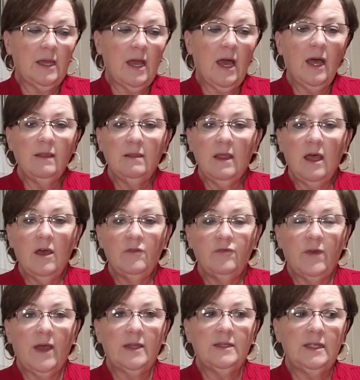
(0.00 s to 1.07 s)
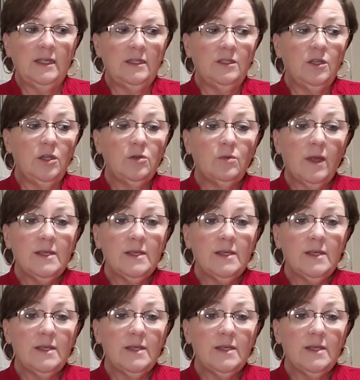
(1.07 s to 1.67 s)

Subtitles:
I love finding new